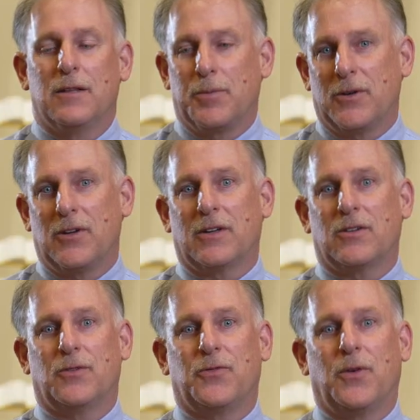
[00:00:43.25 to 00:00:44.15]
The
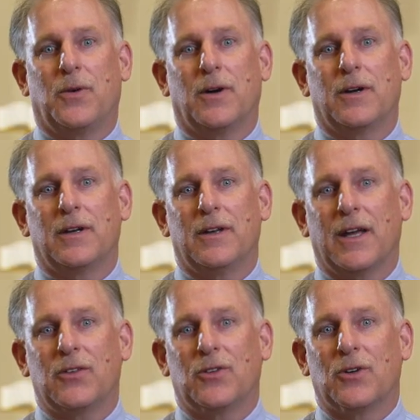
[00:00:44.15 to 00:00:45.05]
projection for
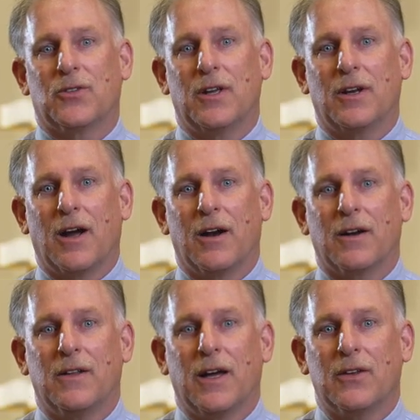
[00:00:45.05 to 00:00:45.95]
next year's
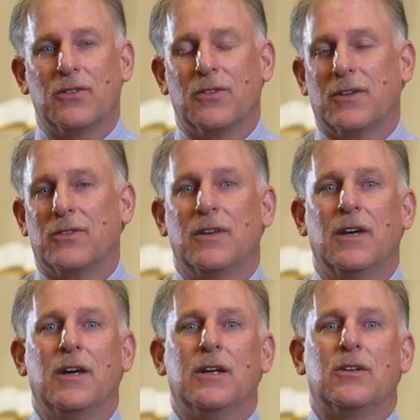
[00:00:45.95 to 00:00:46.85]
kindergarten class looks
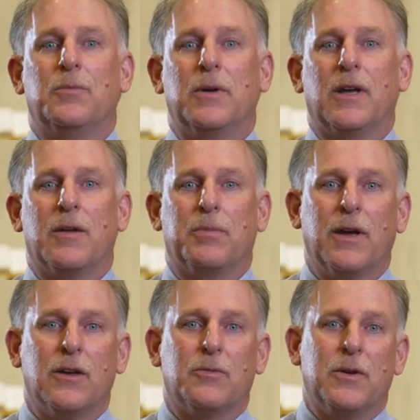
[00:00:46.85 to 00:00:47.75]
to be on
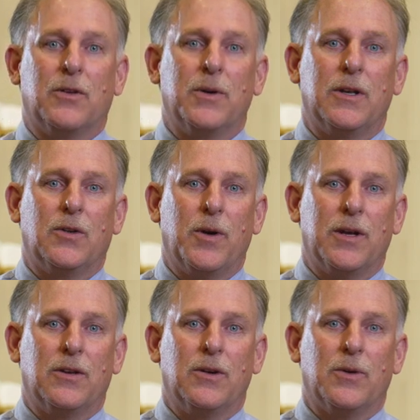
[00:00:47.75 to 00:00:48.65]
pace between
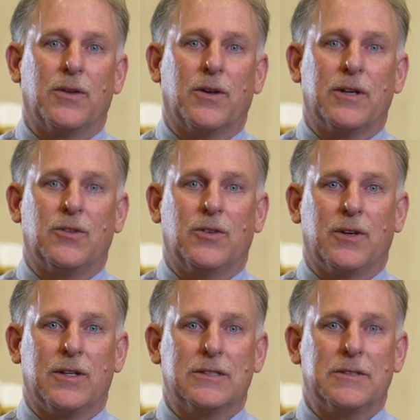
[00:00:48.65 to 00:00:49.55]
22 and 30
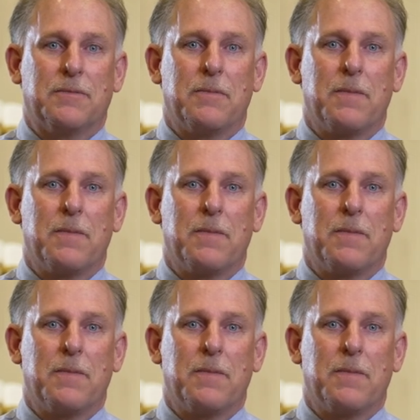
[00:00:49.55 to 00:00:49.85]
students.